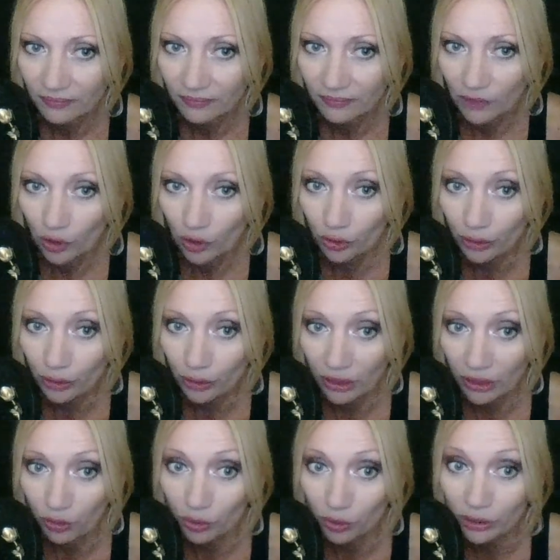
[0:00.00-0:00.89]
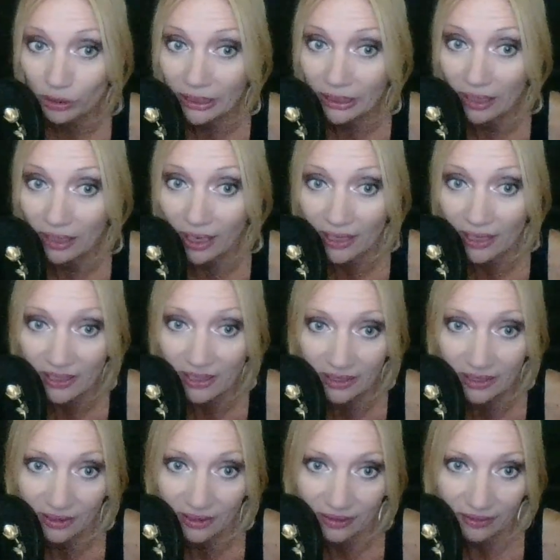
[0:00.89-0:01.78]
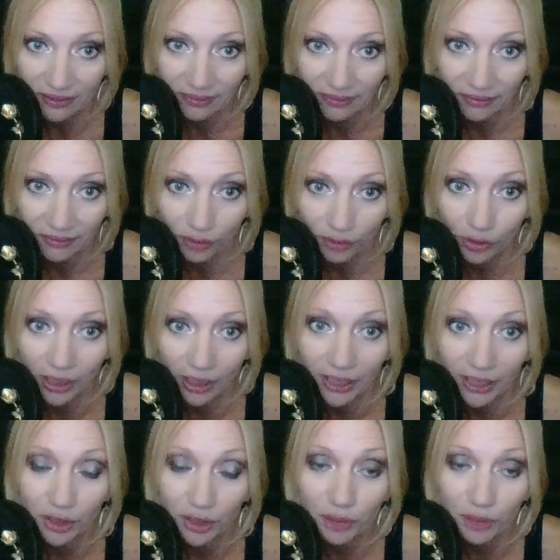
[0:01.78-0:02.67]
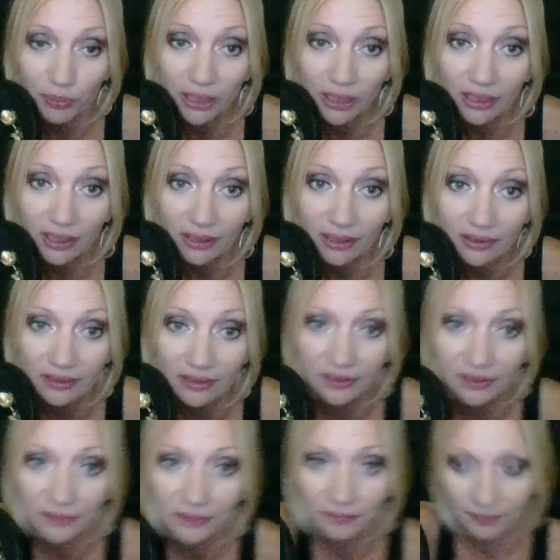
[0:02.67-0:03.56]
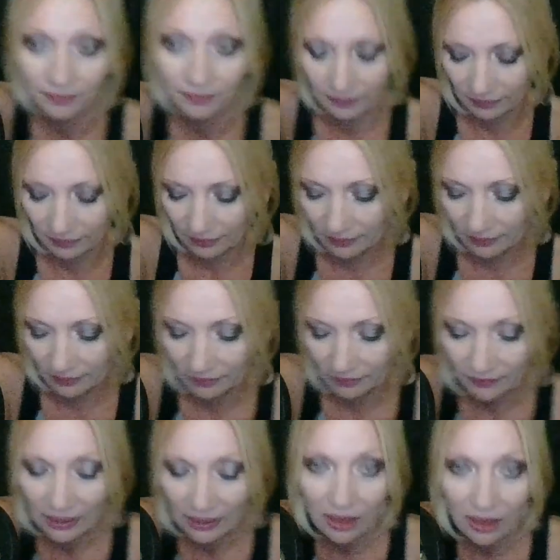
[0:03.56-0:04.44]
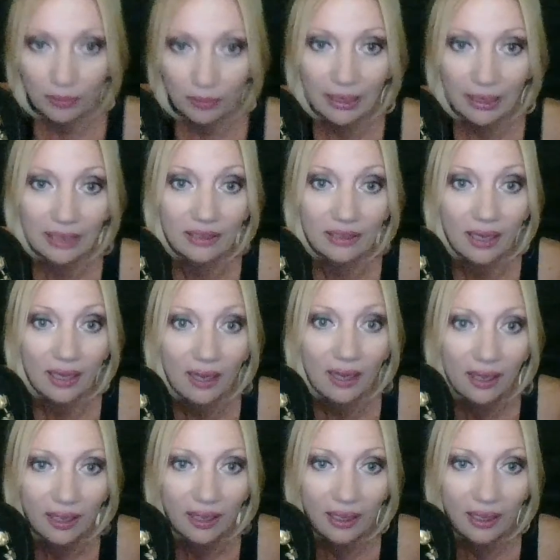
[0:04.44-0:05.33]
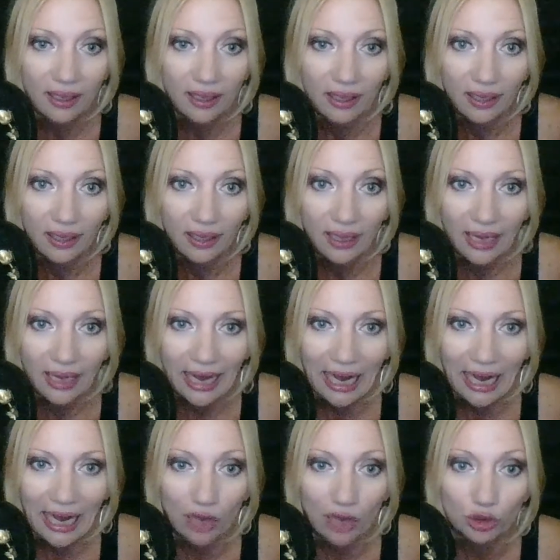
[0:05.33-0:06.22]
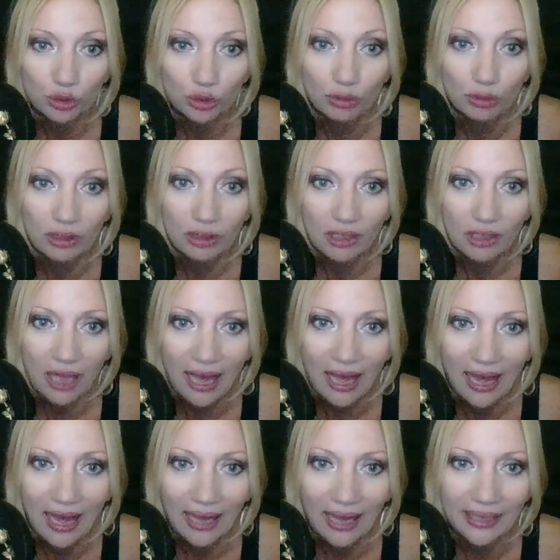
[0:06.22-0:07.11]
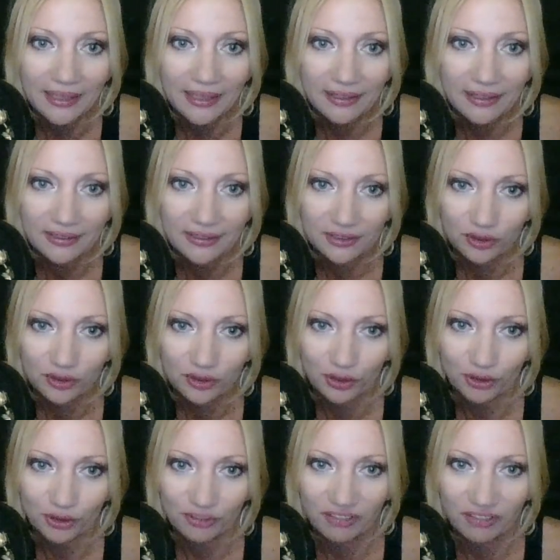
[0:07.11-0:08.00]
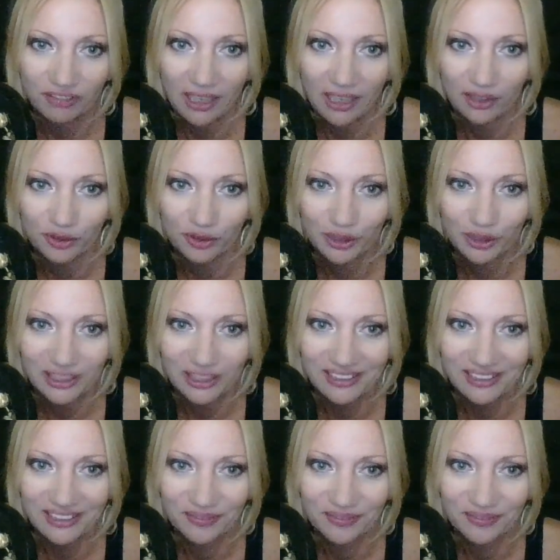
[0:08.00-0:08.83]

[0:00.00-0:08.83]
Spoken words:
Or you can only ask your higher beings about how to lie to your followers.